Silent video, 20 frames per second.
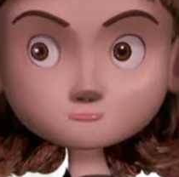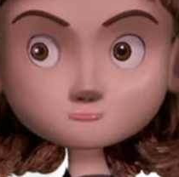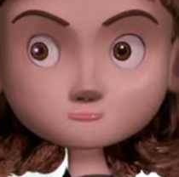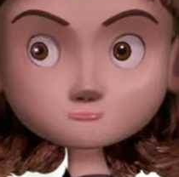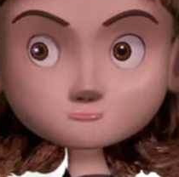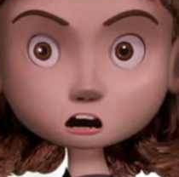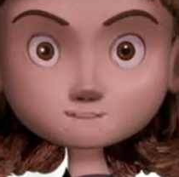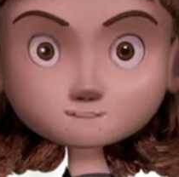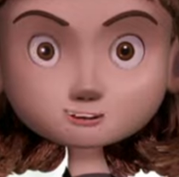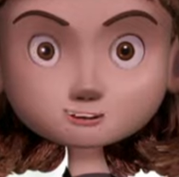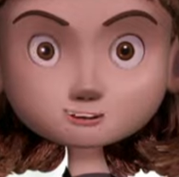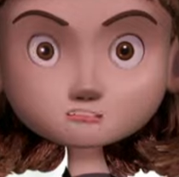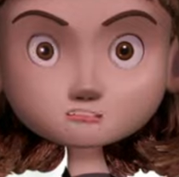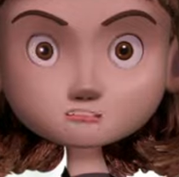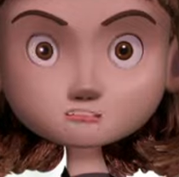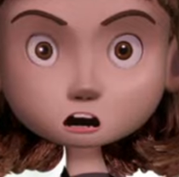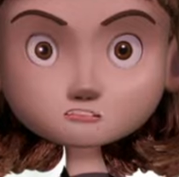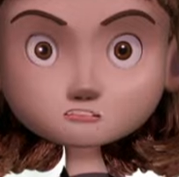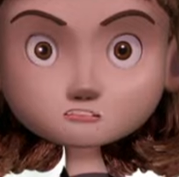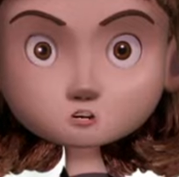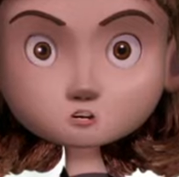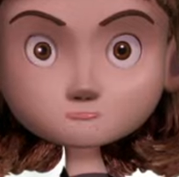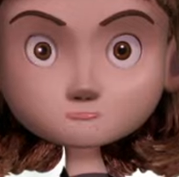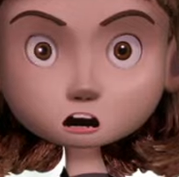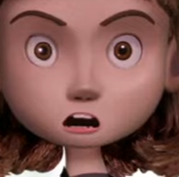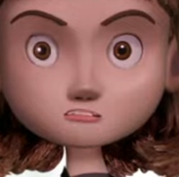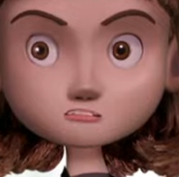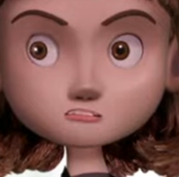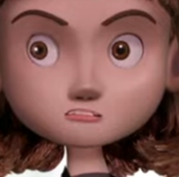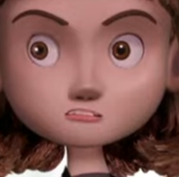Every successful
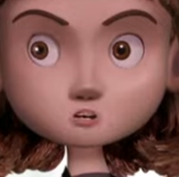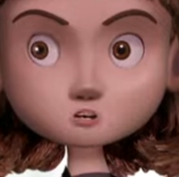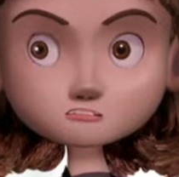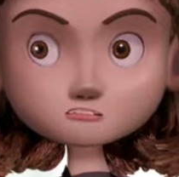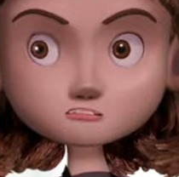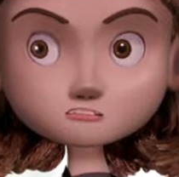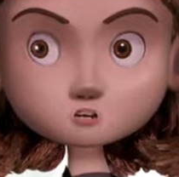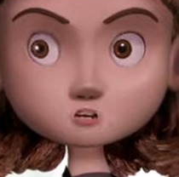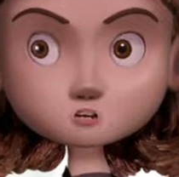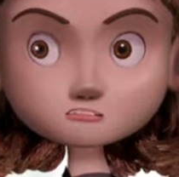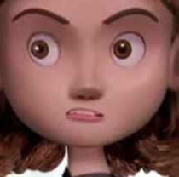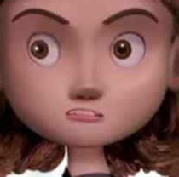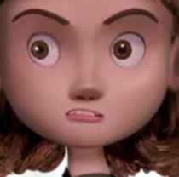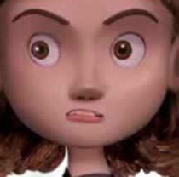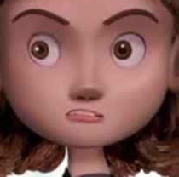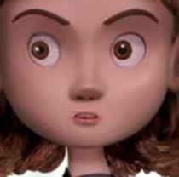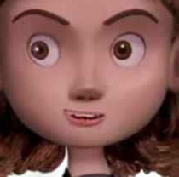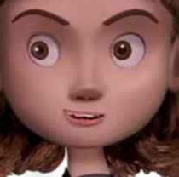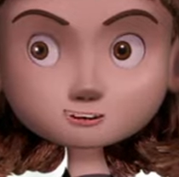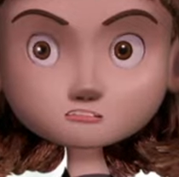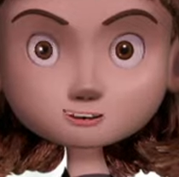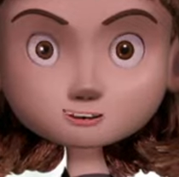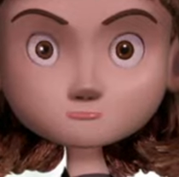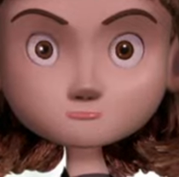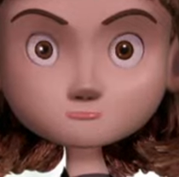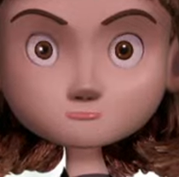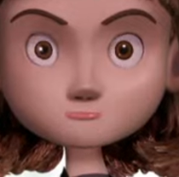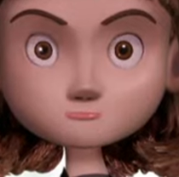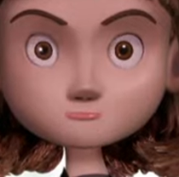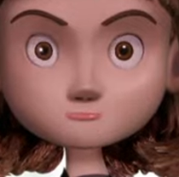business must know about
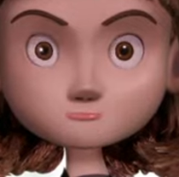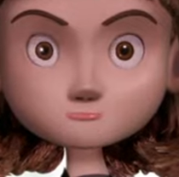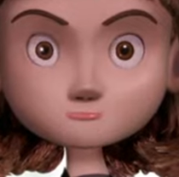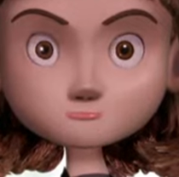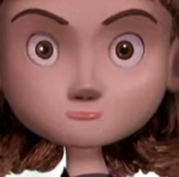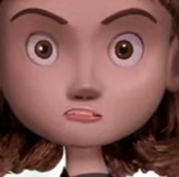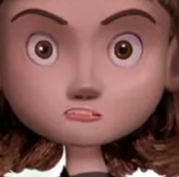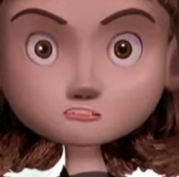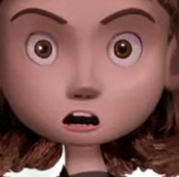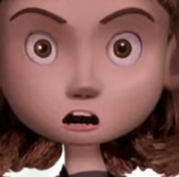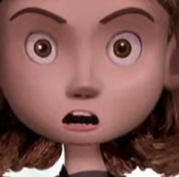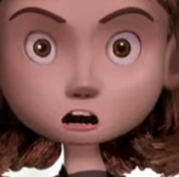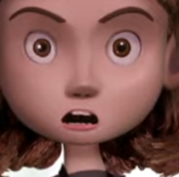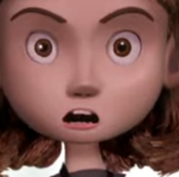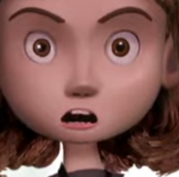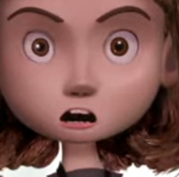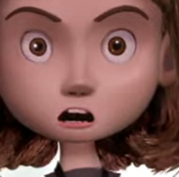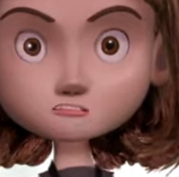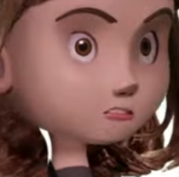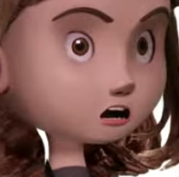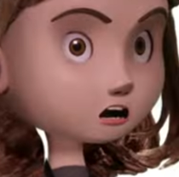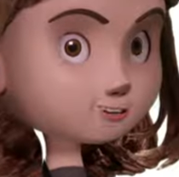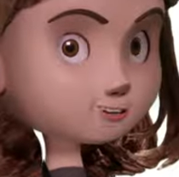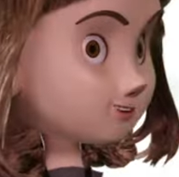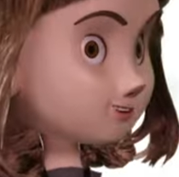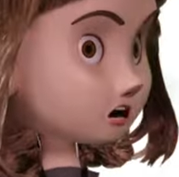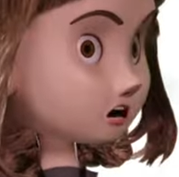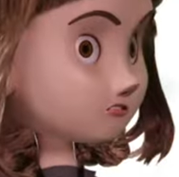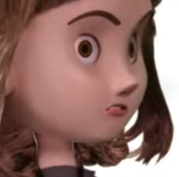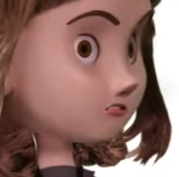branding. Today I will tell you
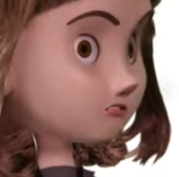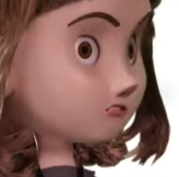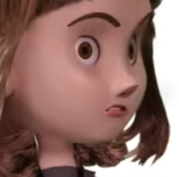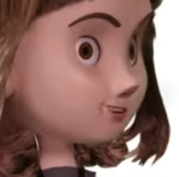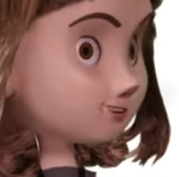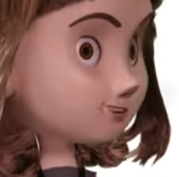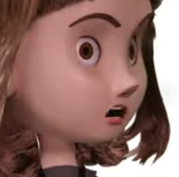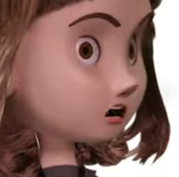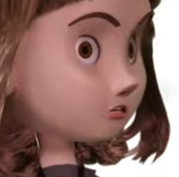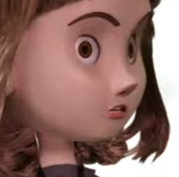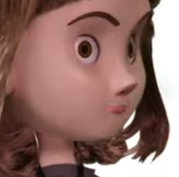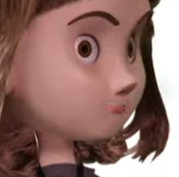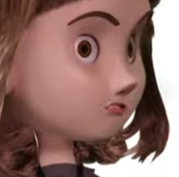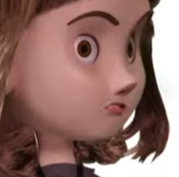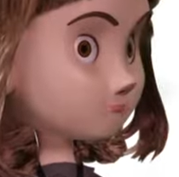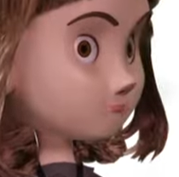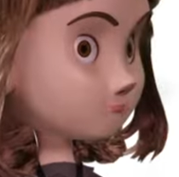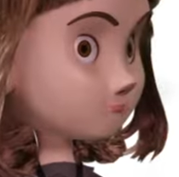the 10 key elements of